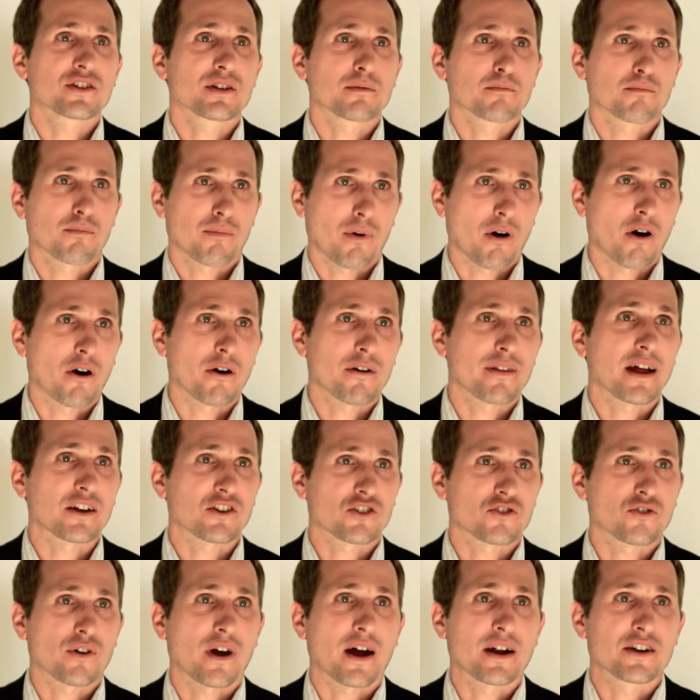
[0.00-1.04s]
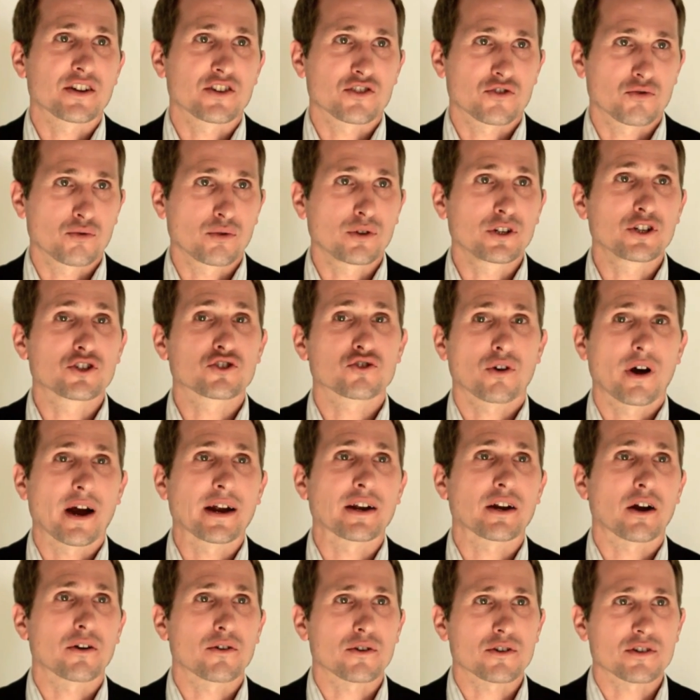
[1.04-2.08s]
and part of that strategy is really trying
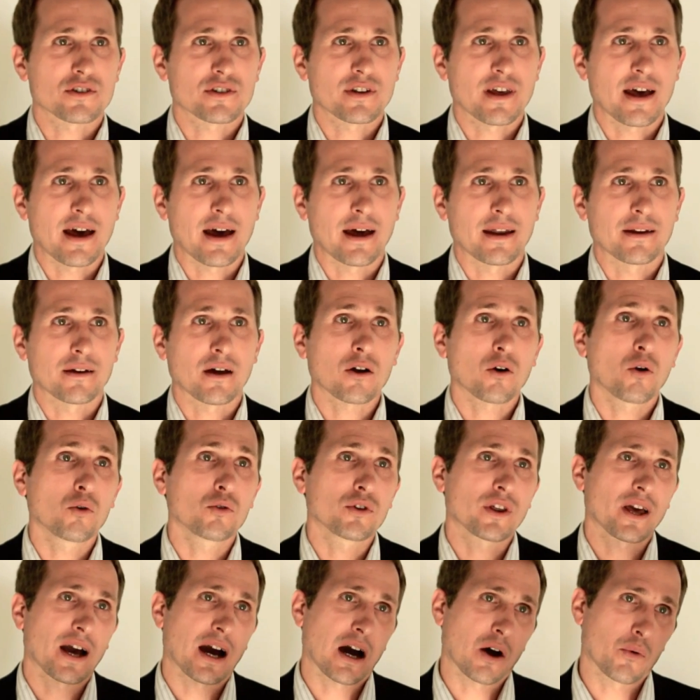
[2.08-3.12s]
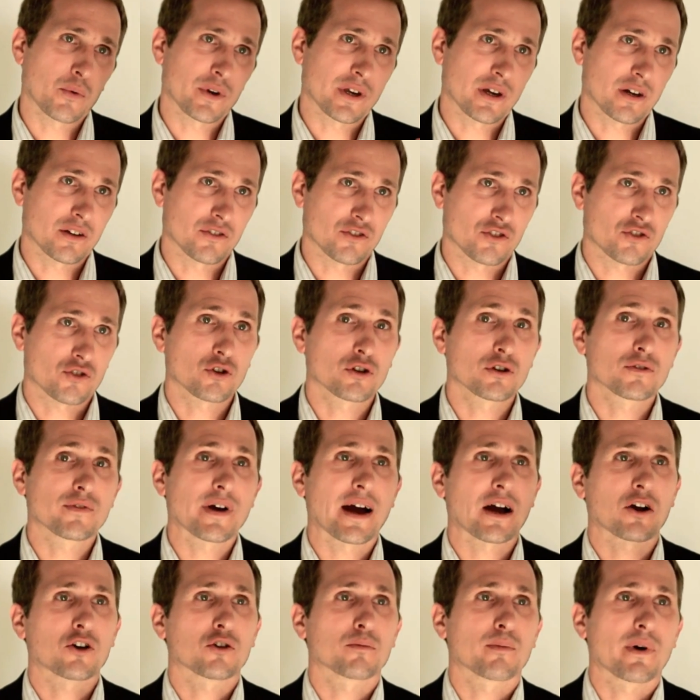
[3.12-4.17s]
to understand not only how we conserve
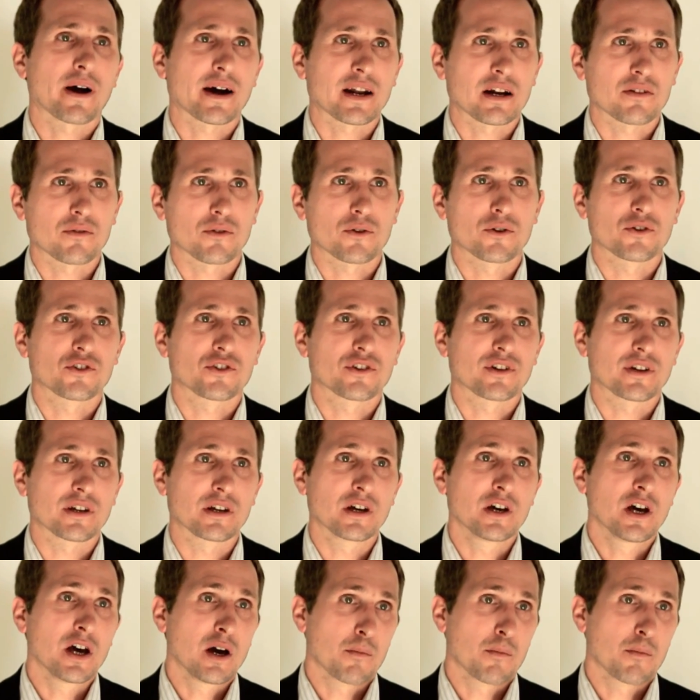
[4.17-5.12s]
agrobiodiversity,